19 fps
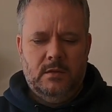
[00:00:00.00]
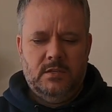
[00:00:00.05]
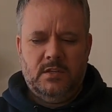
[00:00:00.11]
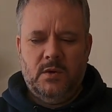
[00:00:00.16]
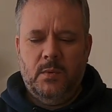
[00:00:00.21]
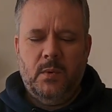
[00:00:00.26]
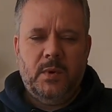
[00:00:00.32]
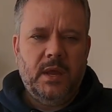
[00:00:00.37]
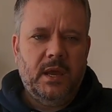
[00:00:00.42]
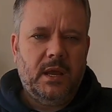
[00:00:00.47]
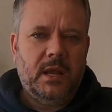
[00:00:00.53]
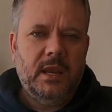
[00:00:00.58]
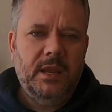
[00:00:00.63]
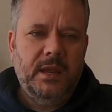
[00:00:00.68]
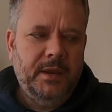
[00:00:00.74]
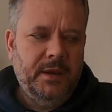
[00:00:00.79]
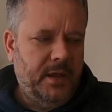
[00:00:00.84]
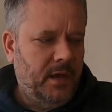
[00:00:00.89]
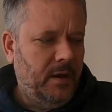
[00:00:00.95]
So we'll get
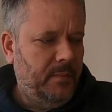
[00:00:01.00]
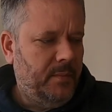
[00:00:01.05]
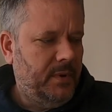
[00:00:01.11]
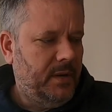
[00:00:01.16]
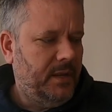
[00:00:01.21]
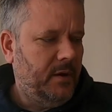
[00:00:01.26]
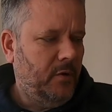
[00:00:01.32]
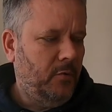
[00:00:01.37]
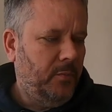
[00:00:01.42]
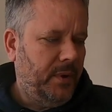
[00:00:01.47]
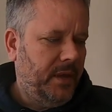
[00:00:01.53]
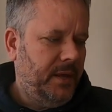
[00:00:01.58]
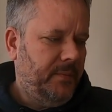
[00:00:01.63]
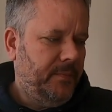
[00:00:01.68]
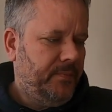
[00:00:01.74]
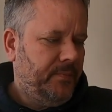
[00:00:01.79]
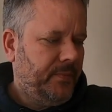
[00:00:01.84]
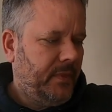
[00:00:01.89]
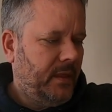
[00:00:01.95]
cleaned up a little
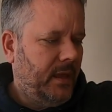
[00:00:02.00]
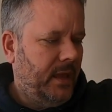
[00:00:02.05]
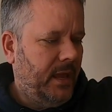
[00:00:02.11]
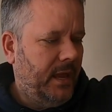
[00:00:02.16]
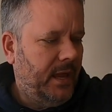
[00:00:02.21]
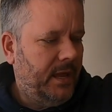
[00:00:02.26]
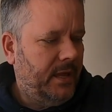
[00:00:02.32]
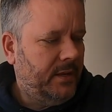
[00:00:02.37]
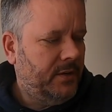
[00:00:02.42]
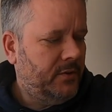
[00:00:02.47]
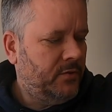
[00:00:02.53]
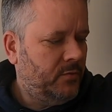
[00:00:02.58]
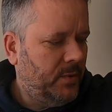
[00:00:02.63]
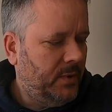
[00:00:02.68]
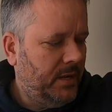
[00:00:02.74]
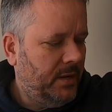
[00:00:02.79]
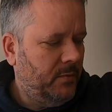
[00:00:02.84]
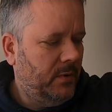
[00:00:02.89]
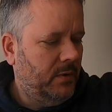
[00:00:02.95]
bit and
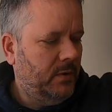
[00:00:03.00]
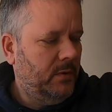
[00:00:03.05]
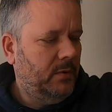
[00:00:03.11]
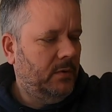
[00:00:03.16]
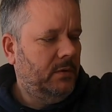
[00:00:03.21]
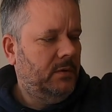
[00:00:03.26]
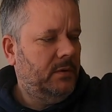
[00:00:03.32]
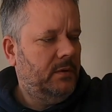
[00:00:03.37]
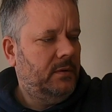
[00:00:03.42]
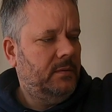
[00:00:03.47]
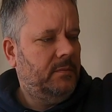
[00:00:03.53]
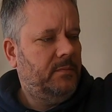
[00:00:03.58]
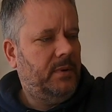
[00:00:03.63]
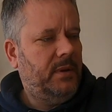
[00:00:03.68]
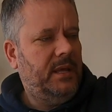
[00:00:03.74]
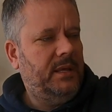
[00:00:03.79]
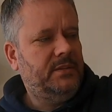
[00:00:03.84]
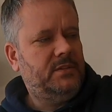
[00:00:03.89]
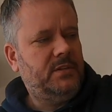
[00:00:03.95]
we will
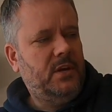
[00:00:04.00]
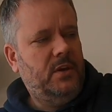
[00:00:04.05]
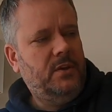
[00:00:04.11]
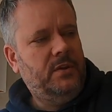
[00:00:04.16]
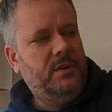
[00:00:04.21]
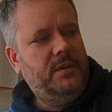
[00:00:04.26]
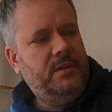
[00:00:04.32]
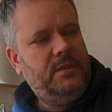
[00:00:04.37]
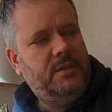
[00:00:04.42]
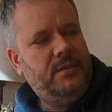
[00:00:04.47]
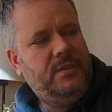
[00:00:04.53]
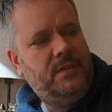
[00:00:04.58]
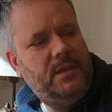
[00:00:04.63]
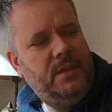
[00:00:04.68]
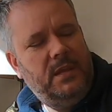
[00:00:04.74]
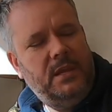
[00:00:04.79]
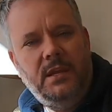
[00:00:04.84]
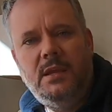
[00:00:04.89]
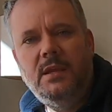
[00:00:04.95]
plant on
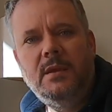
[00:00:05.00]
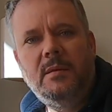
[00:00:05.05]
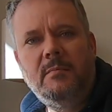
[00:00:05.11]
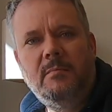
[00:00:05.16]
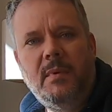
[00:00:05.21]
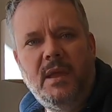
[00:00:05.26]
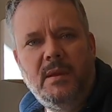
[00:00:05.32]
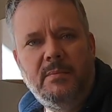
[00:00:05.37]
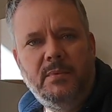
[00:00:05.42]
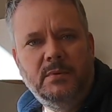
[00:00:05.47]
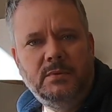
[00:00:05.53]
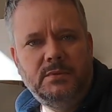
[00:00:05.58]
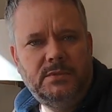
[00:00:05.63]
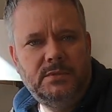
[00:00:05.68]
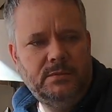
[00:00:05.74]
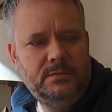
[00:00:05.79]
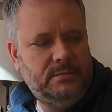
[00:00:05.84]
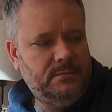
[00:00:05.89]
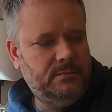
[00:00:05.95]
the
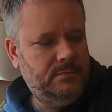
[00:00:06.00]
maples.